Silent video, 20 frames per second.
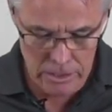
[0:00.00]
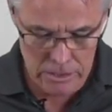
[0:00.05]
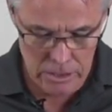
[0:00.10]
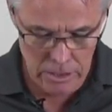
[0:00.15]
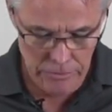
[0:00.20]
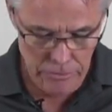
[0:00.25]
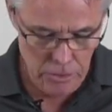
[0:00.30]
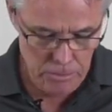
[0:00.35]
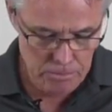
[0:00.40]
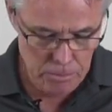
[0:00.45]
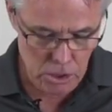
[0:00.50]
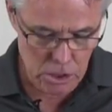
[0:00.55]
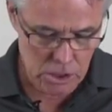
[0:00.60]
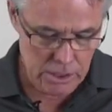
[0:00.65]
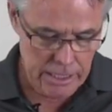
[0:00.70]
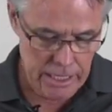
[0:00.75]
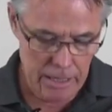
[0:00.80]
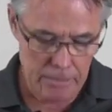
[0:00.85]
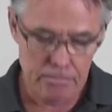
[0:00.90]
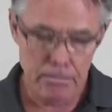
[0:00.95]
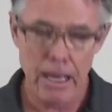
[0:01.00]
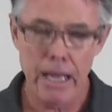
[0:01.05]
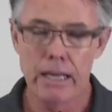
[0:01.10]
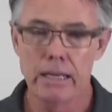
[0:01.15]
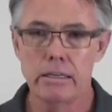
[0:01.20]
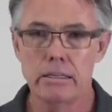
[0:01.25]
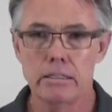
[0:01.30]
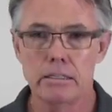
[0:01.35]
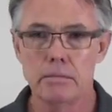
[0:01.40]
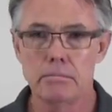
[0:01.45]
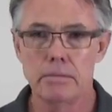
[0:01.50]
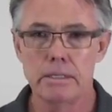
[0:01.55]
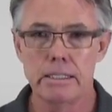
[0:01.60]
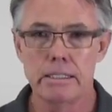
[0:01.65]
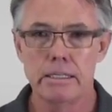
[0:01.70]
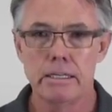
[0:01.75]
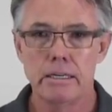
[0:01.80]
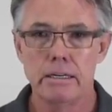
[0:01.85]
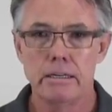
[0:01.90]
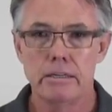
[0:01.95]
So if you push that back a little
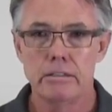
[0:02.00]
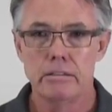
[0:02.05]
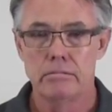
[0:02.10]
bit,